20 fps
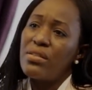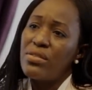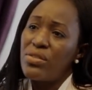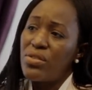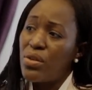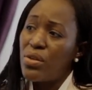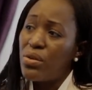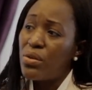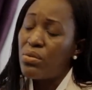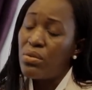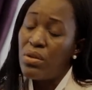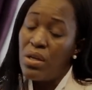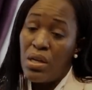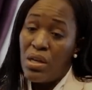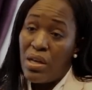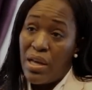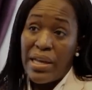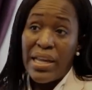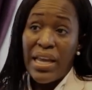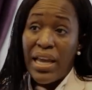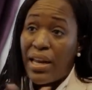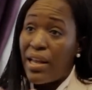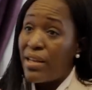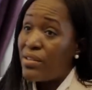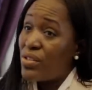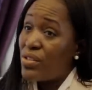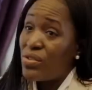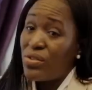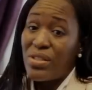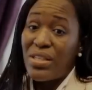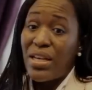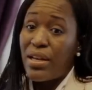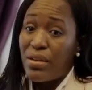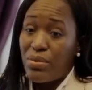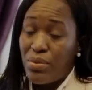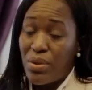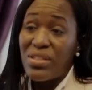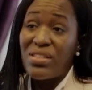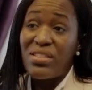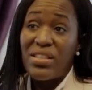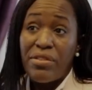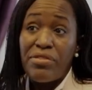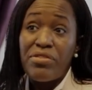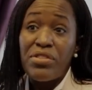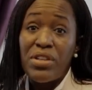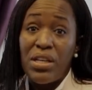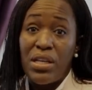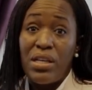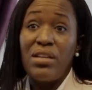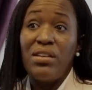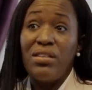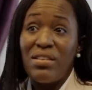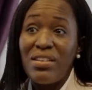So again, as you said, it was definitely,